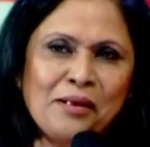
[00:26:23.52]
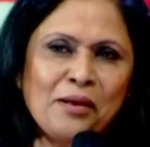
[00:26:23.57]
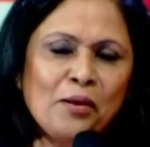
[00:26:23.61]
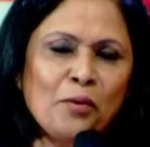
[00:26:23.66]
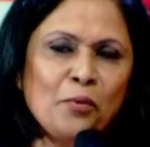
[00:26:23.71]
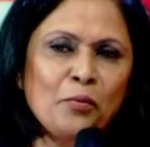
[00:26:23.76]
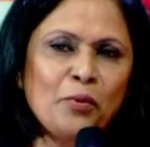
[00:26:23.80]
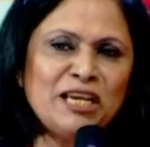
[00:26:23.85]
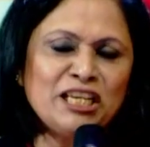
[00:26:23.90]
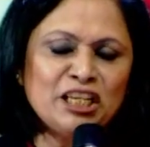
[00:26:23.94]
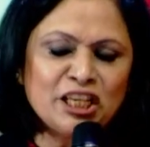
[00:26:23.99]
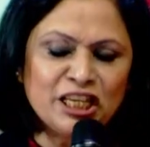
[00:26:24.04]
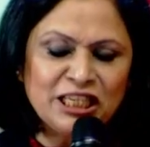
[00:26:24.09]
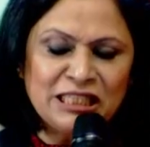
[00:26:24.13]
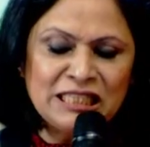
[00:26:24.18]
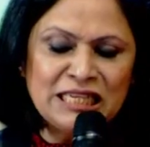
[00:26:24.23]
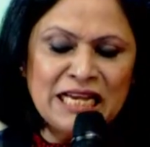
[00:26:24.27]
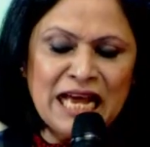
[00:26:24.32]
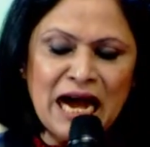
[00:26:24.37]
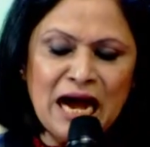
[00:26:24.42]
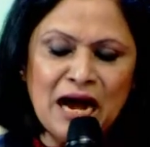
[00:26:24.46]
We shall
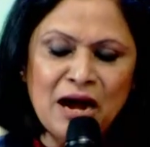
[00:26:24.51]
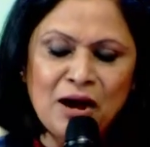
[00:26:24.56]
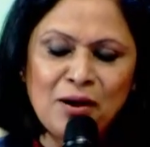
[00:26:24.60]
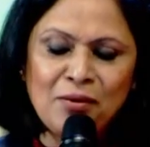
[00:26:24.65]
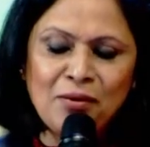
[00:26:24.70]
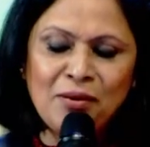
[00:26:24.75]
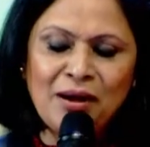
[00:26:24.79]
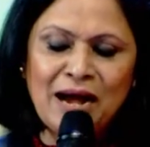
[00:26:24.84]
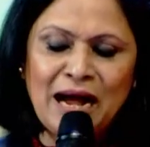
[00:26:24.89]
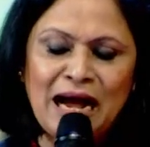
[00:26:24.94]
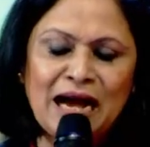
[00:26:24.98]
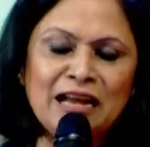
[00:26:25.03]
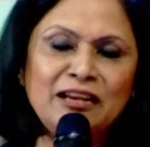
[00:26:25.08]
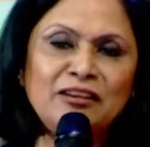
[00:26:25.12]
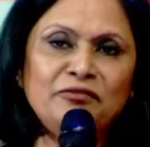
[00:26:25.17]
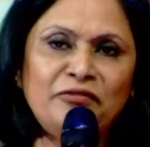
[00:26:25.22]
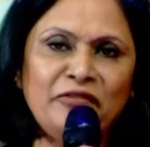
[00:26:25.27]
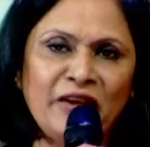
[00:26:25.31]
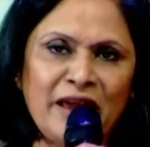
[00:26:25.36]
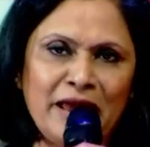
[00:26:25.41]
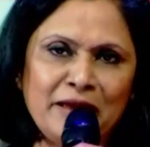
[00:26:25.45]
now
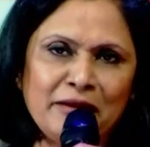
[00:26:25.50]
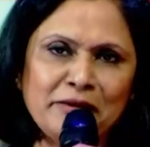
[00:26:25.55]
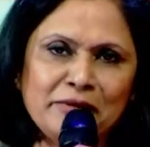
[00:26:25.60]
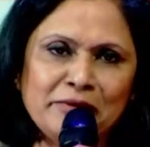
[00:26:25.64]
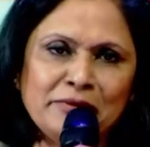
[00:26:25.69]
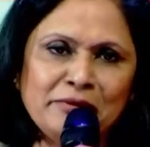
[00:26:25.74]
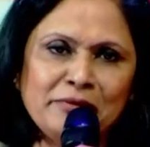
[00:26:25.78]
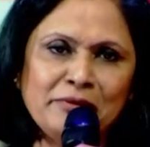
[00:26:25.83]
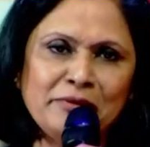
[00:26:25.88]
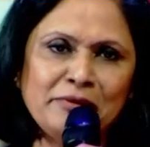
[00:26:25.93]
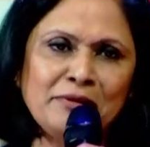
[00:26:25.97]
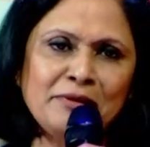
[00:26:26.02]
unveil